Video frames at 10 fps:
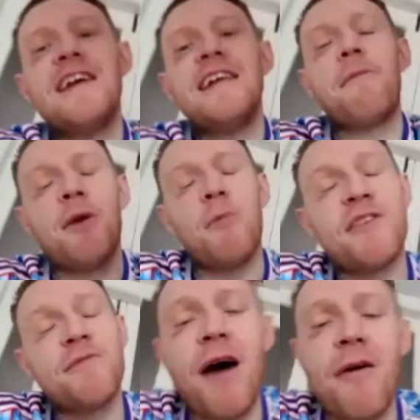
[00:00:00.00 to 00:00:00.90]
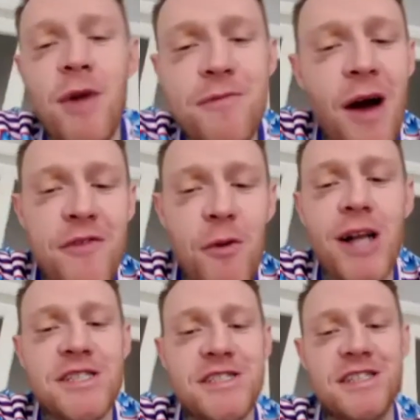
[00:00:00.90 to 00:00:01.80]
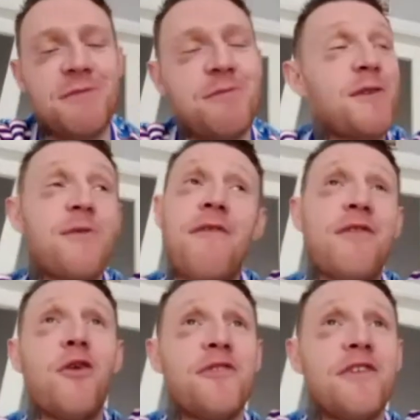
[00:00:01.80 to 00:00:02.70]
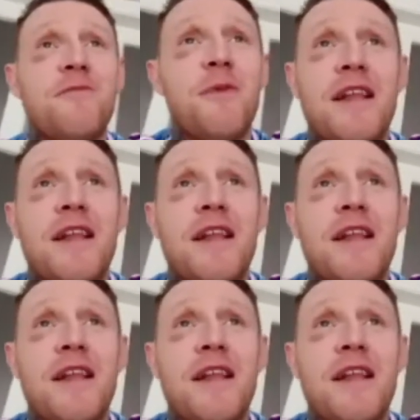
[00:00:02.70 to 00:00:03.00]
My smartphone watches it. My smartphone loves it. He's big into